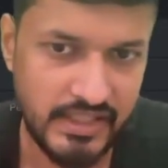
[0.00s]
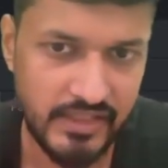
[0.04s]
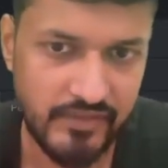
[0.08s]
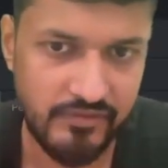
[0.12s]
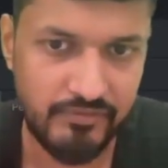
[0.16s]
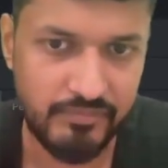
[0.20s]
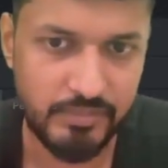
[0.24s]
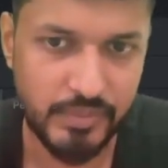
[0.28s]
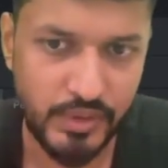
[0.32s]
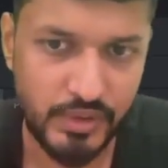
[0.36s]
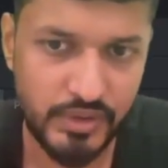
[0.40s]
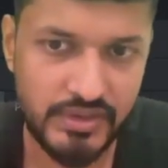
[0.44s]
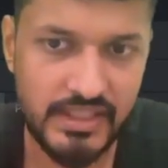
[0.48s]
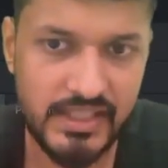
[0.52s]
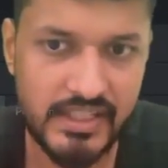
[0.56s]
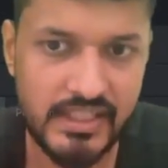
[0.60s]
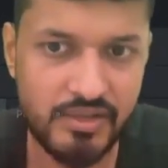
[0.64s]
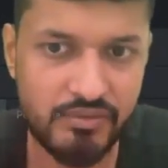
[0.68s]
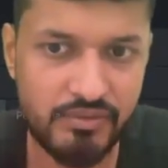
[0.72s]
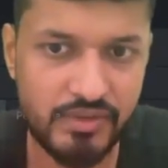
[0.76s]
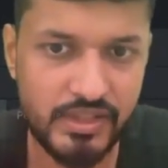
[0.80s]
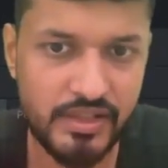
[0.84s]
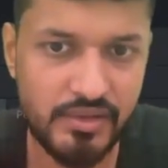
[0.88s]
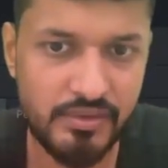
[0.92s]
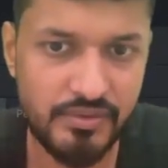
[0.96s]
If both are
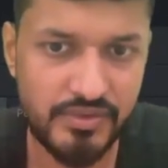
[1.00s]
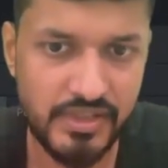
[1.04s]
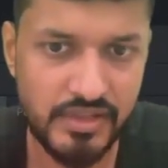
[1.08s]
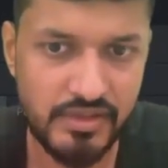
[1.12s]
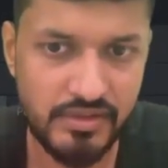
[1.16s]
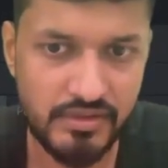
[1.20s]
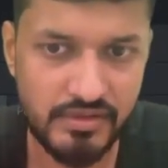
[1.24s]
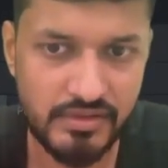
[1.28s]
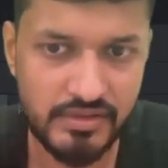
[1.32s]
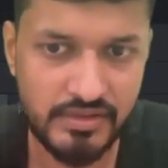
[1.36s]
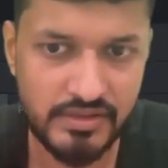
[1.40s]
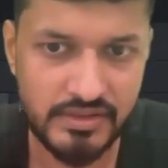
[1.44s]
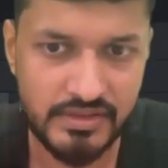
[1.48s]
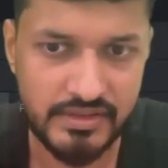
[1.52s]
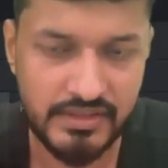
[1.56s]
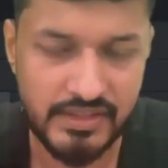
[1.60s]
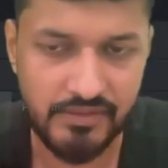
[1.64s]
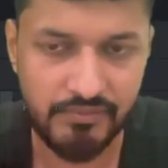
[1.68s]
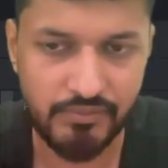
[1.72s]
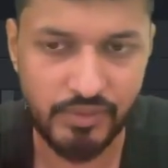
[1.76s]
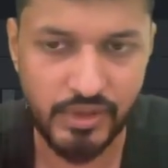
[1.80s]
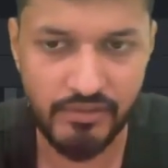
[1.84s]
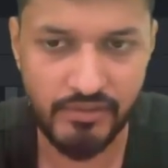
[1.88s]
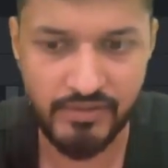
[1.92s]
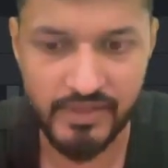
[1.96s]
equal to 0,
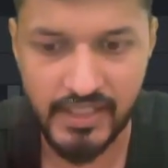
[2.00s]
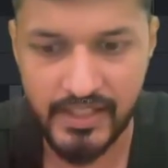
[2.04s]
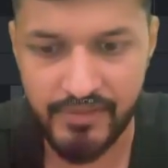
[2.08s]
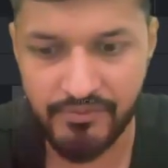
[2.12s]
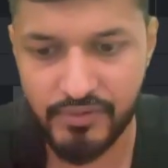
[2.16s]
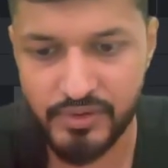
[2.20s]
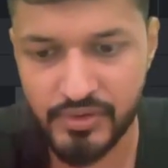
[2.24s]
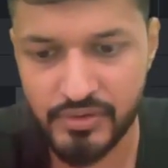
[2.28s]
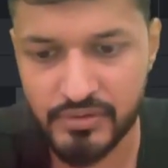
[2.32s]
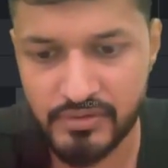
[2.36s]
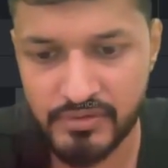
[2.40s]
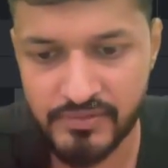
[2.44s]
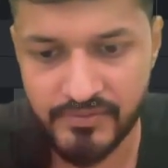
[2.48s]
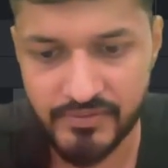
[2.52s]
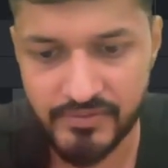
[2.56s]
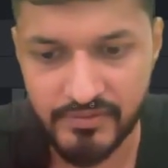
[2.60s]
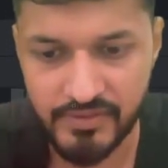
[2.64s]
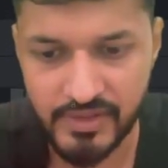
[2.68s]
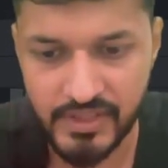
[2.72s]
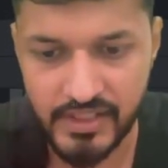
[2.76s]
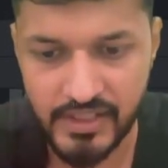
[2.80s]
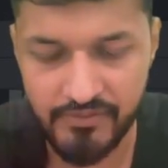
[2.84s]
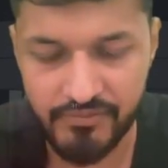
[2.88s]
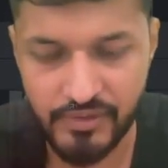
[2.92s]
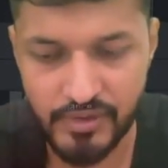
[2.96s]
then what we have to do?
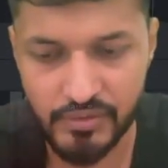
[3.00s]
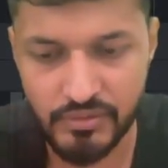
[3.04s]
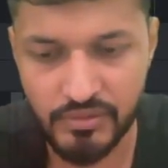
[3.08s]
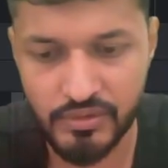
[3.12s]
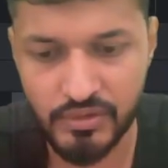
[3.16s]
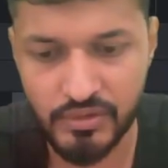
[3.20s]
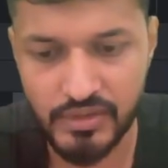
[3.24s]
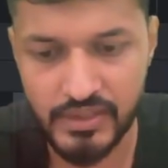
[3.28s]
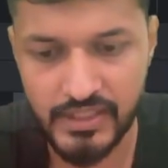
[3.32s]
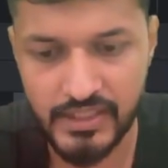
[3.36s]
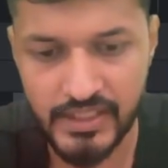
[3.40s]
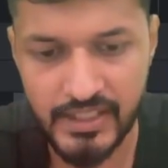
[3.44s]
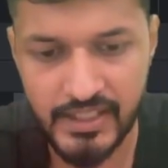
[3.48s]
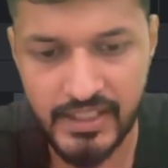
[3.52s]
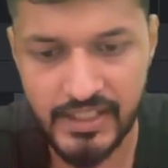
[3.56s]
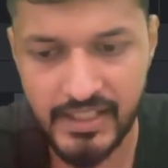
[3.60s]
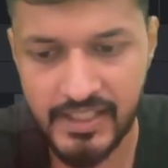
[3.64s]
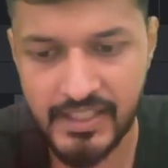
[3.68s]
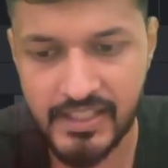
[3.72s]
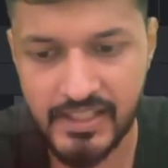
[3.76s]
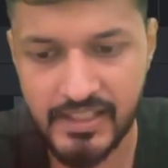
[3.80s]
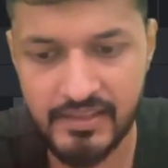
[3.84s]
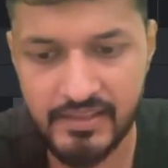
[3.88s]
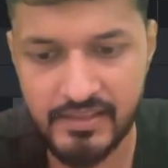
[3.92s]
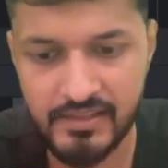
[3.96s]
We have to go ahead
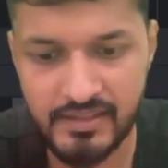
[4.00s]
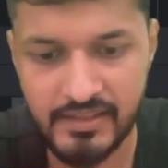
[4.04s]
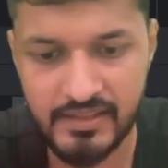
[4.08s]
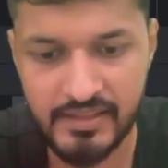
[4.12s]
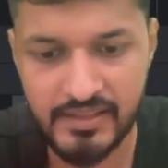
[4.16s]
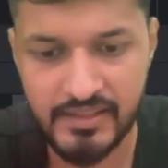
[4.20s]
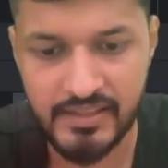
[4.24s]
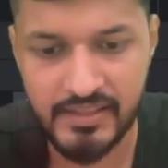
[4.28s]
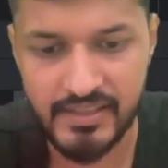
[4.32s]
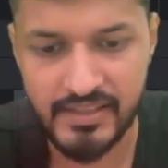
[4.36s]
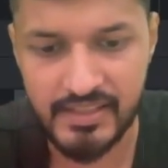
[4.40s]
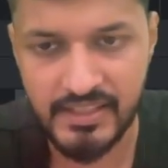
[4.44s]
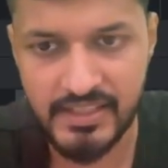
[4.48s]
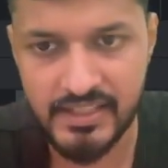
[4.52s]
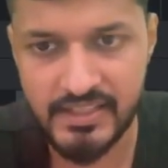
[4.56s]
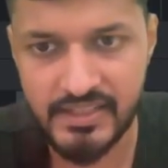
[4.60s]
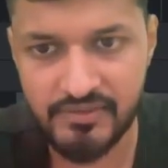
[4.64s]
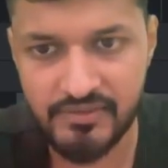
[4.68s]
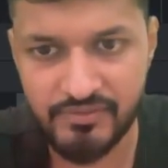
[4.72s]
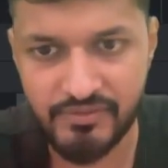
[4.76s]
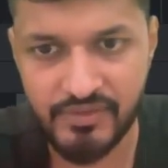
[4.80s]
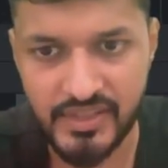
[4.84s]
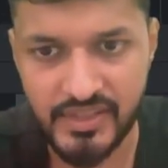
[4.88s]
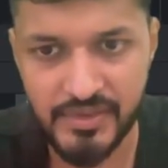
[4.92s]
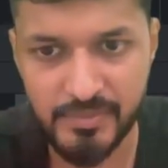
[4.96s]
and
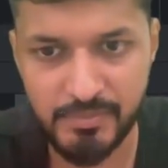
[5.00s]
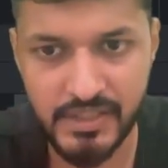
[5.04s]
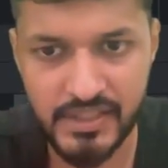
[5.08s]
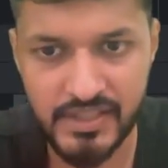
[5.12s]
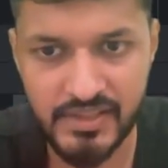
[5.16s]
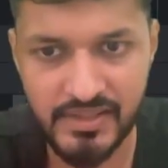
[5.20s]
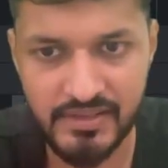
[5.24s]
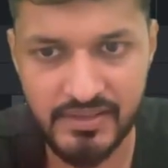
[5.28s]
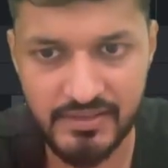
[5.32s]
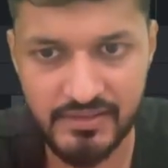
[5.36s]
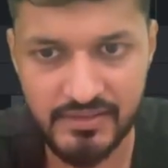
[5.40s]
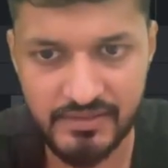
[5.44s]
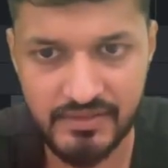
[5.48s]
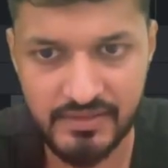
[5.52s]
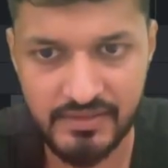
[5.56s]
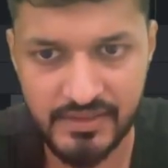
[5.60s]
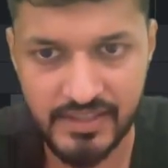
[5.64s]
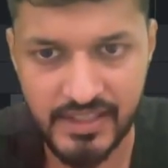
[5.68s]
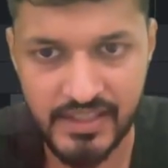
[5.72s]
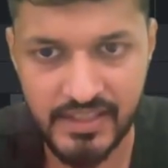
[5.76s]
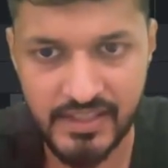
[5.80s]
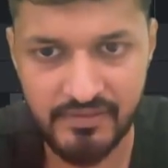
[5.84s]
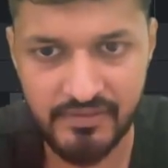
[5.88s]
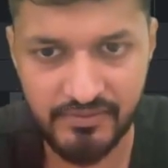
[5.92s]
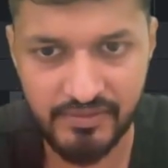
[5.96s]
release FizzBuzz,
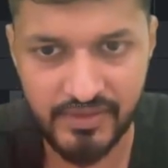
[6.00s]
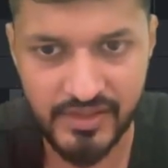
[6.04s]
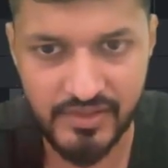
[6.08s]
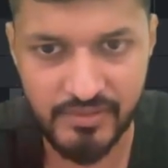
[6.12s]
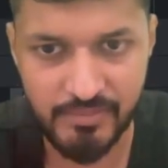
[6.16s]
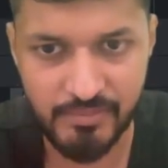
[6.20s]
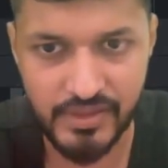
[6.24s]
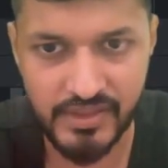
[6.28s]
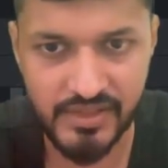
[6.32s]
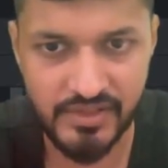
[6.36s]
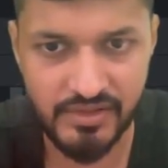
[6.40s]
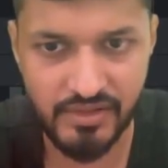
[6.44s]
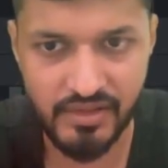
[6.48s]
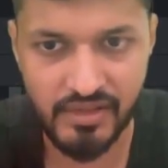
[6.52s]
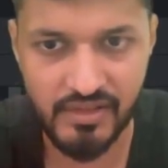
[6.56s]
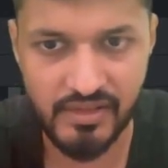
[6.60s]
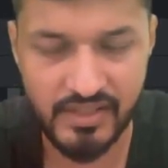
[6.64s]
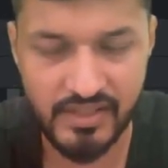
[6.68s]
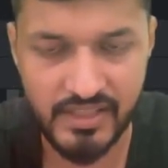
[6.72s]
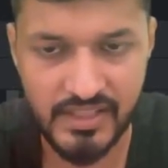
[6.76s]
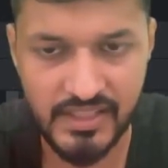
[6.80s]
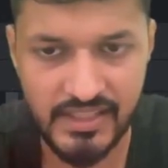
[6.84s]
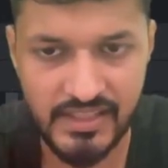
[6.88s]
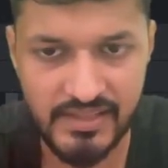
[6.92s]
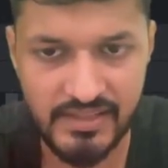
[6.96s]
right? FizzBuzz dot
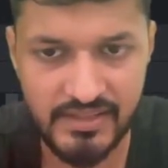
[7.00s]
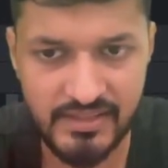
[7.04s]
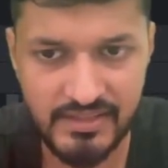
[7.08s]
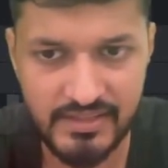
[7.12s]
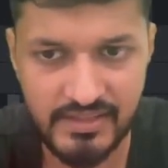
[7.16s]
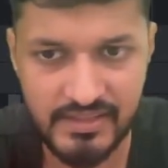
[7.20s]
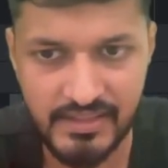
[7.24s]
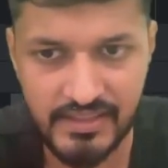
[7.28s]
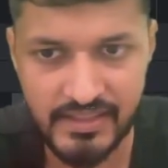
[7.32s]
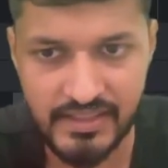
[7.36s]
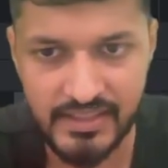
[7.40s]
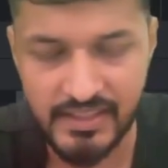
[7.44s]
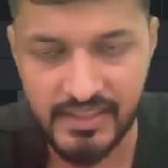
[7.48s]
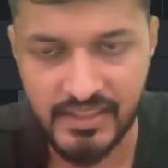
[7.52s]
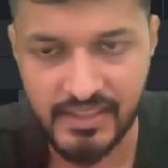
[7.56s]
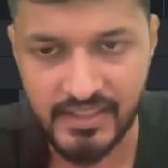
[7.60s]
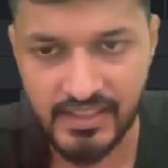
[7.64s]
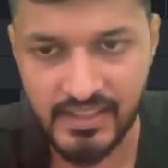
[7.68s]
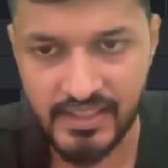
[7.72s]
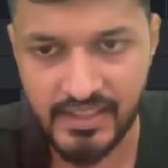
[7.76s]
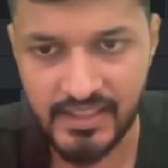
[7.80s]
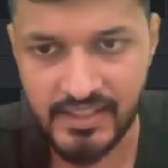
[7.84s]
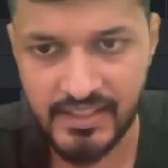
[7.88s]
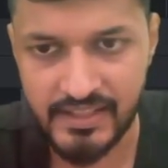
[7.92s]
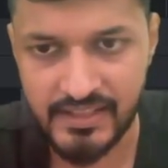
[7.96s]
release,
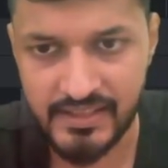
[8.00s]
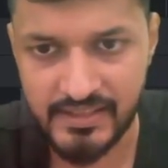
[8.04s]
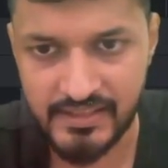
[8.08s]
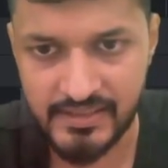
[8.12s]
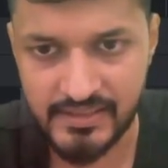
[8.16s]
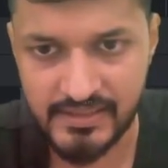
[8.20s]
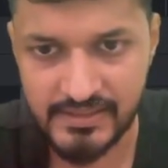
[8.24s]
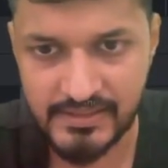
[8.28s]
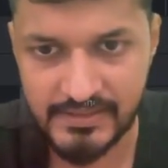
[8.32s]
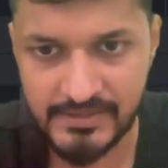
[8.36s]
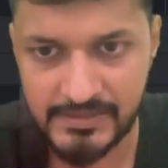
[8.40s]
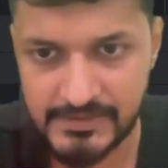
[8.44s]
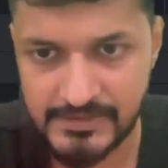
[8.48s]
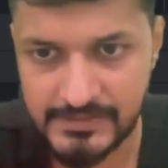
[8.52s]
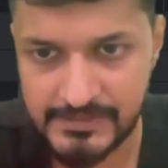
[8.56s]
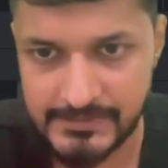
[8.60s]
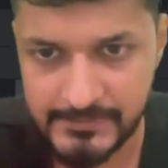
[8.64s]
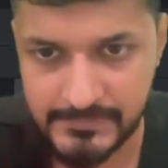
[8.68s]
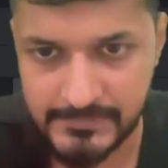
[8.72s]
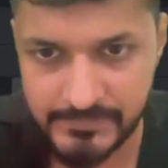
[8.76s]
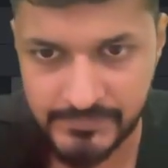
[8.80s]
and